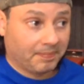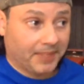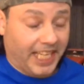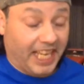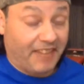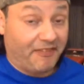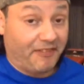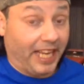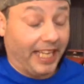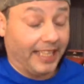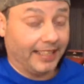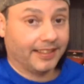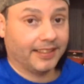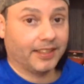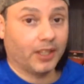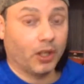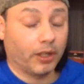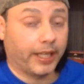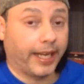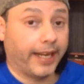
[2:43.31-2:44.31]
event,
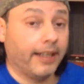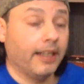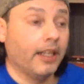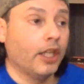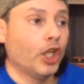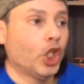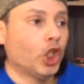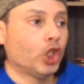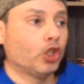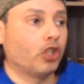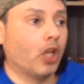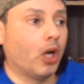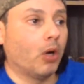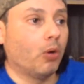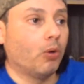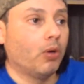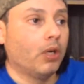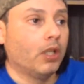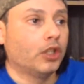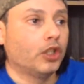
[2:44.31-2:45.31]
okay?
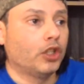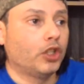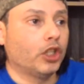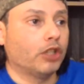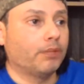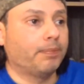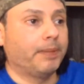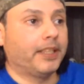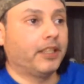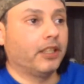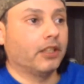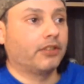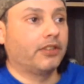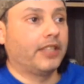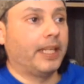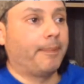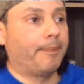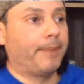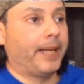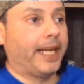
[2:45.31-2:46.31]
So just because
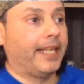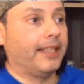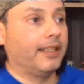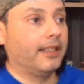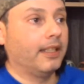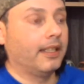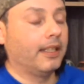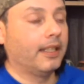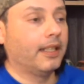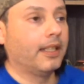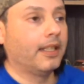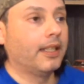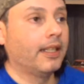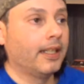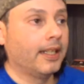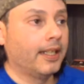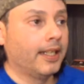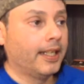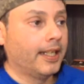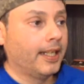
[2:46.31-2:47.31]
they paint
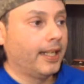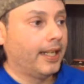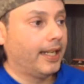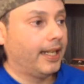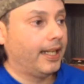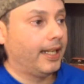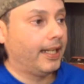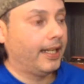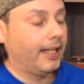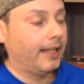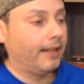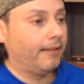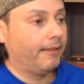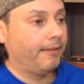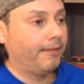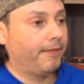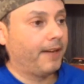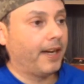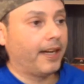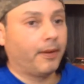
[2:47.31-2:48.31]

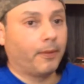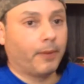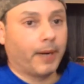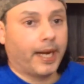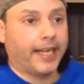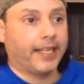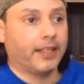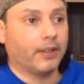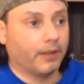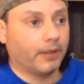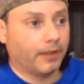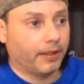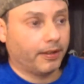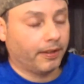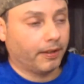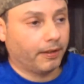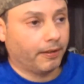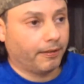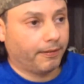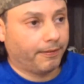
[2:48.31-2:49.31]
far right
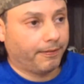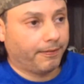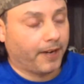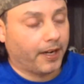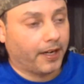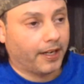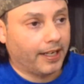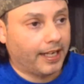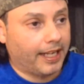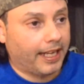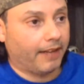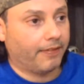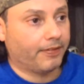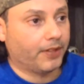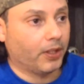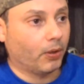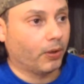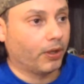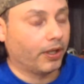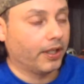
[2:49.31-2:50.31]
or far
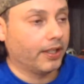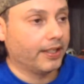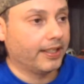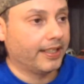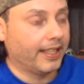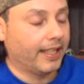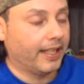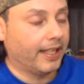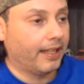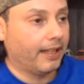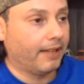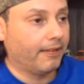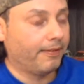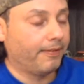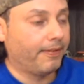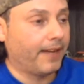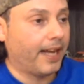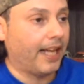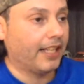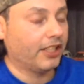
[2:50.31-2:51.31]
left or
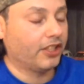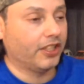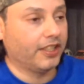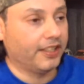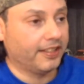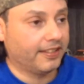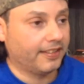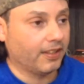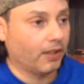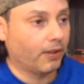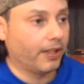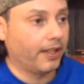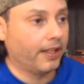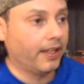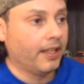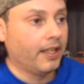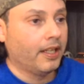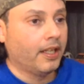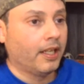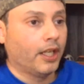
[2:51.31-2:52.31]
fascist or
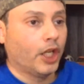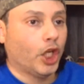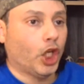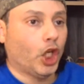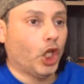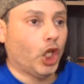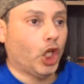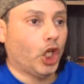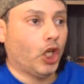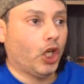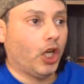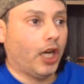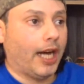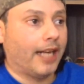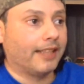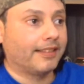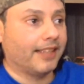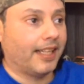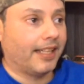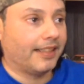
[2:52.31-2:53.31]

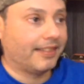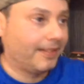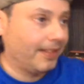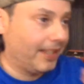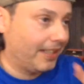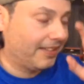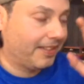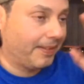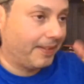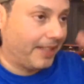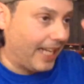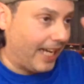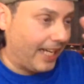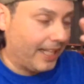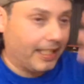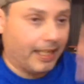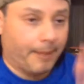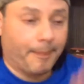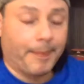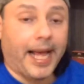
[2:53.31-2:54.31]
as a guy
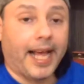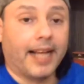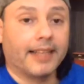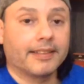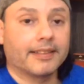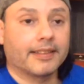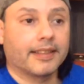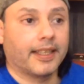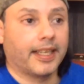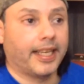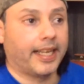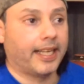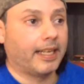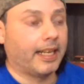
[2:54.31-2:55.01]
in a mask in